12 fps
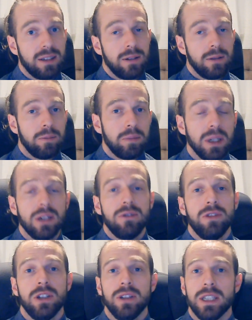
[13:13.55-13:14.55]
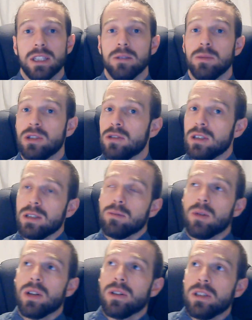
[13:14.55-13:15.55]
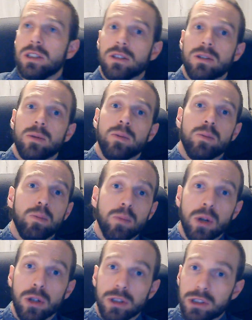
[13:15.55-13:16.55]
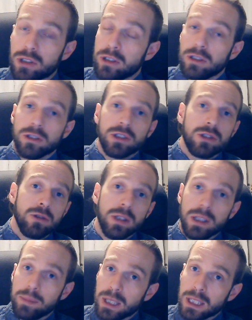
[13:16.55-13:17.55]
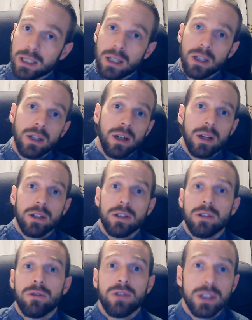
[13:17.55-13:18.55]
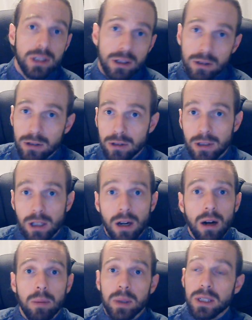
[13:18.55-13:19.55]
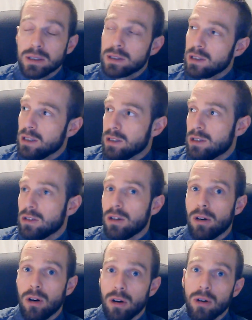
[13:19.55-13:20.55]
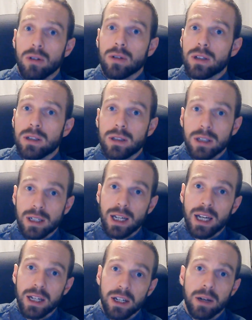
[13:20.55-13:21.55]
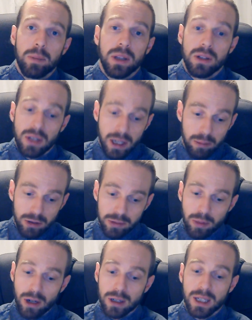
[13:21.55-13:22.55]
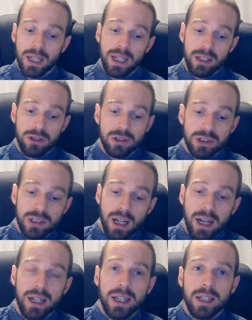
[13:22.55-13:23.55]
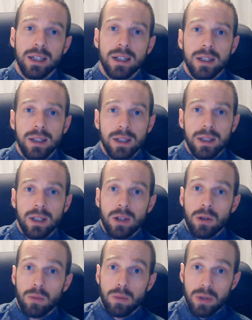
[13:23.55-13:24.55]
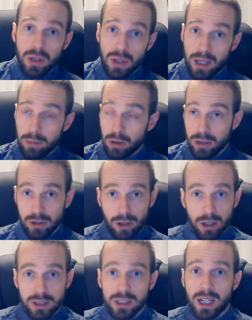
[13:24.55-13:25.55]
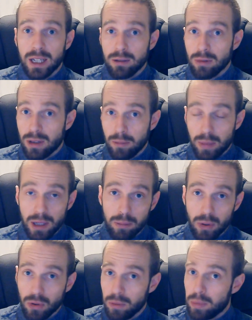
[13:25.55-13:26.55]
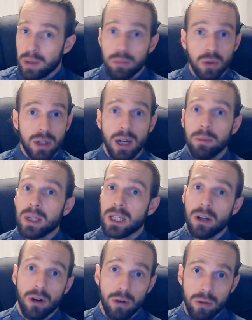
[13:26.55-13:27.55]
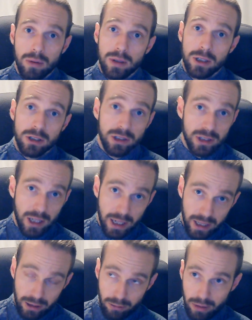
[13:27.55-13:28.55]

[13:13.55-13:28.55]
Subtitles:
bit of your income stream, whether you're merch or you're streaming or your physical copies. It's all gonna end up in the label's pocket, and you're signing with the label. You're not signing with the people come and go. You're signing with the